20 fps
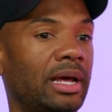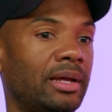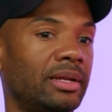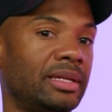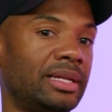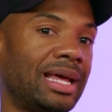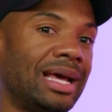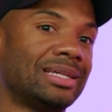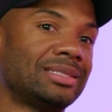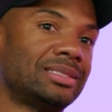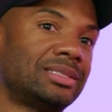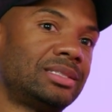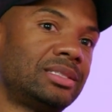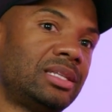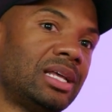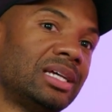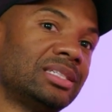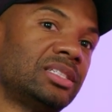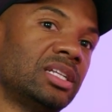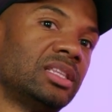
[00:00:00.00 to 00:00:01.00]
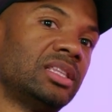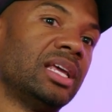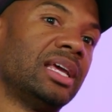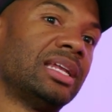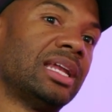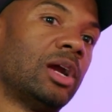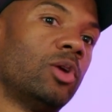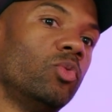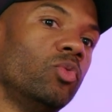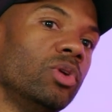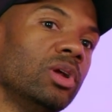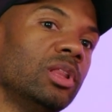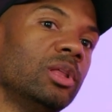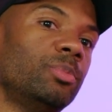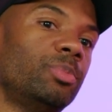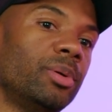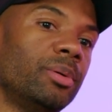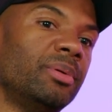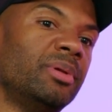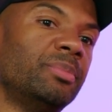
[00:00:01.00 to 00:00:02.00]
that's the thing that really
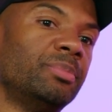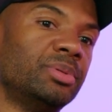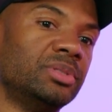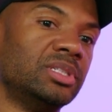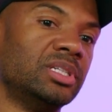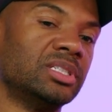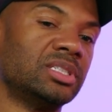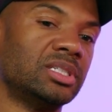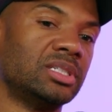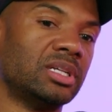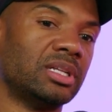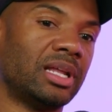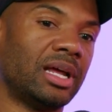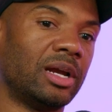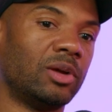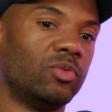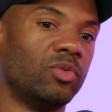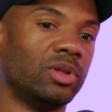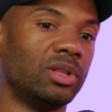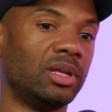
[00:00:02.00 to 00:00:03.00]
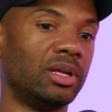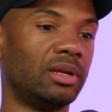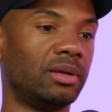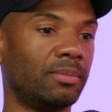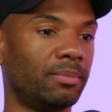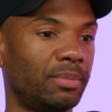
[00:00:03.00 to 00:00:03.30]
put me in position to like really